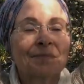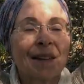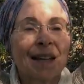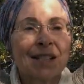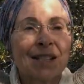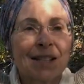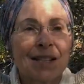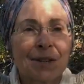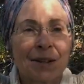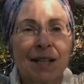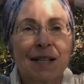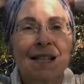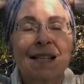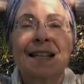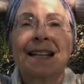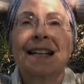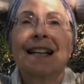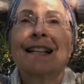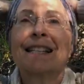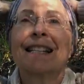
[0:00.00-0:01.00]
Just
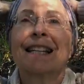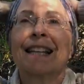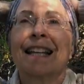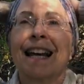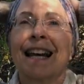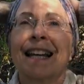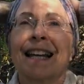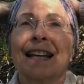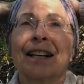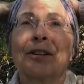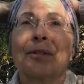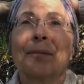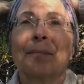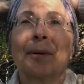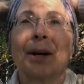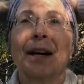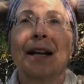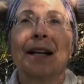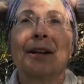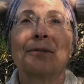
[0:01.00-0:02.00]
listening to that inner
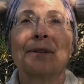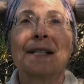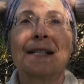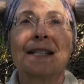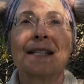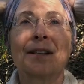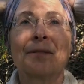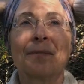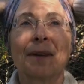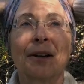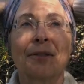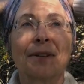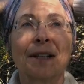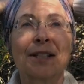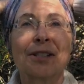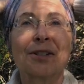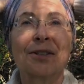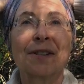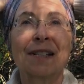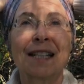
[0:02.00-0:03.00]
body wisdom that we
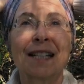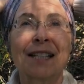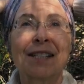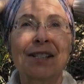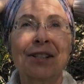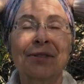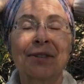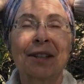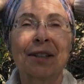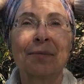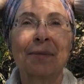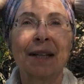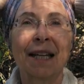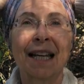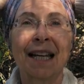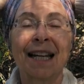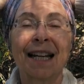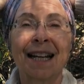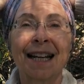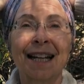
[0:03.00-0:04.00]
tuned into in the
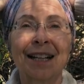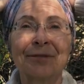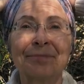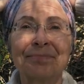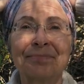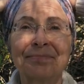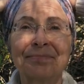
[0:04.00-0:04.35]
beginning.